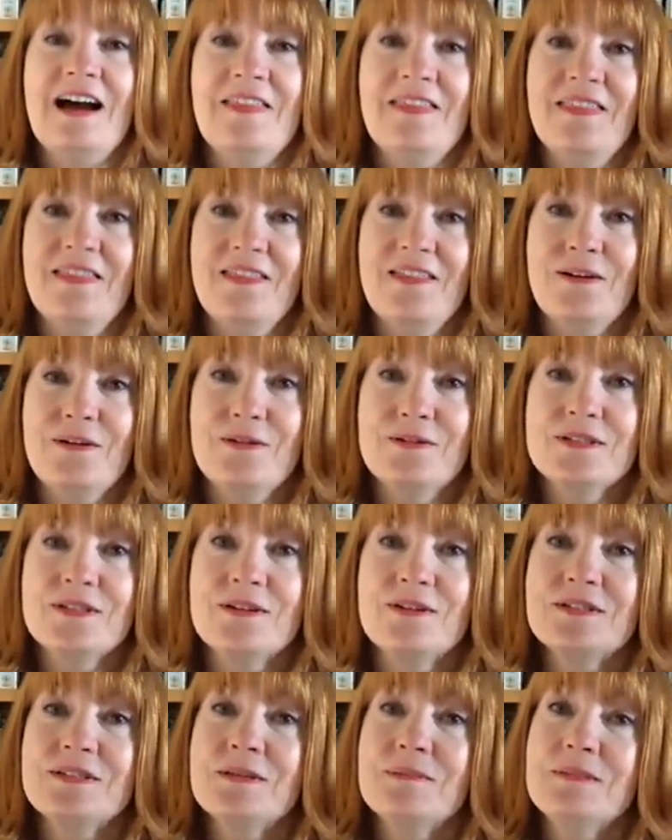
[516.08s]
And those
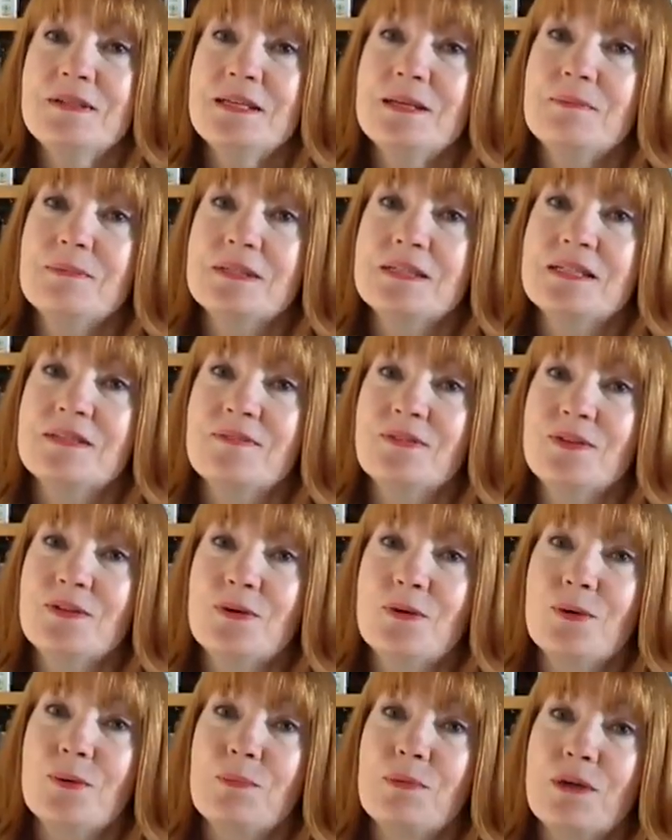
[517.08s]
are some tips for
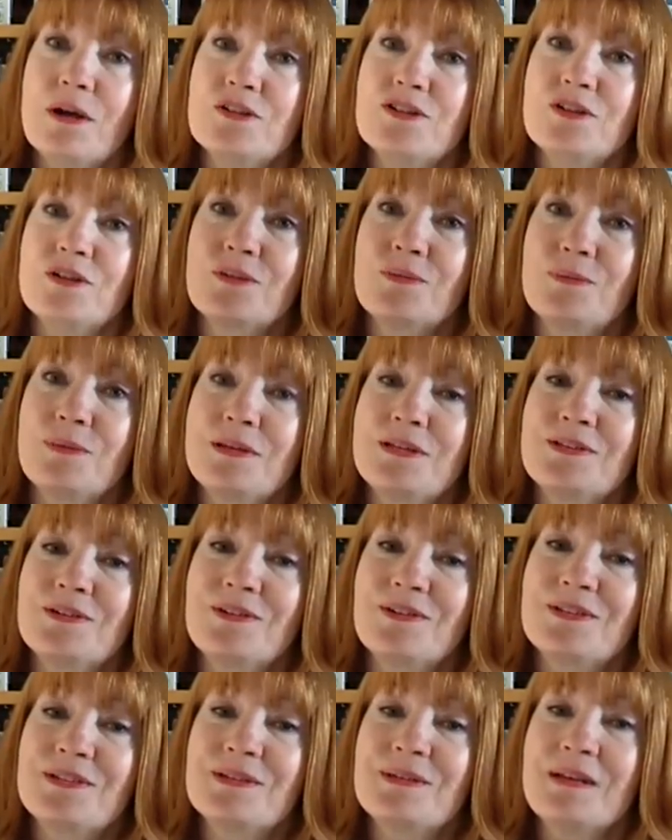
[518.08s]
your project
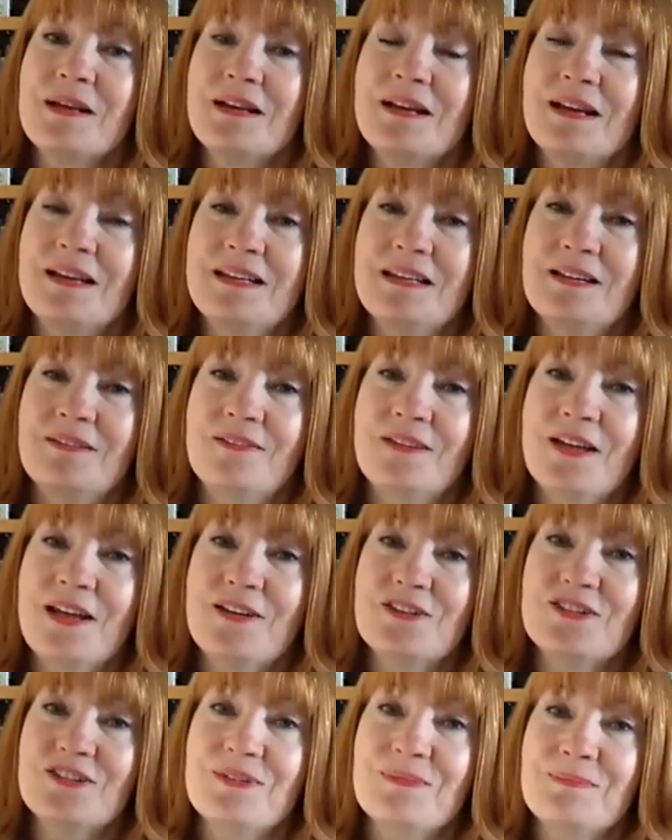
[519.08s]
resource
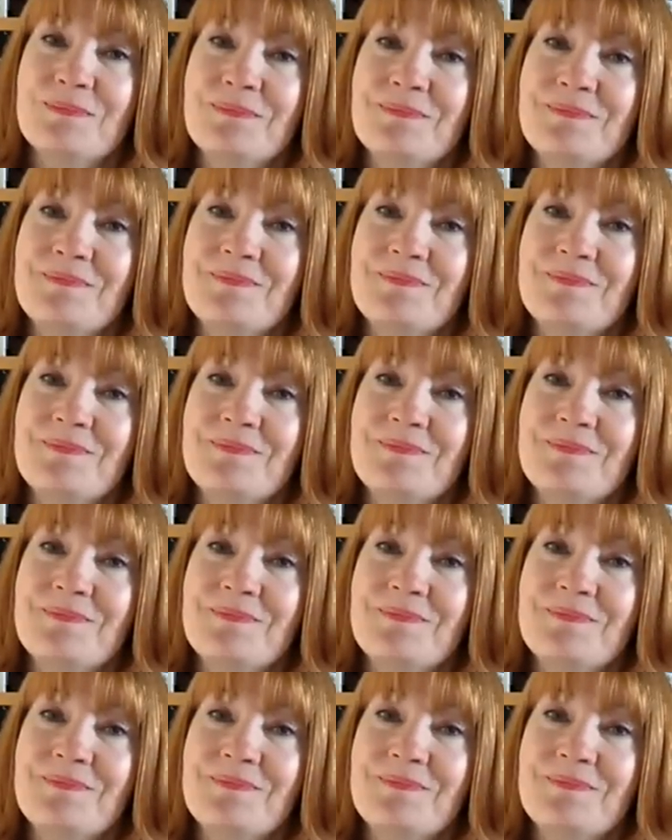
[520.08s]
identification.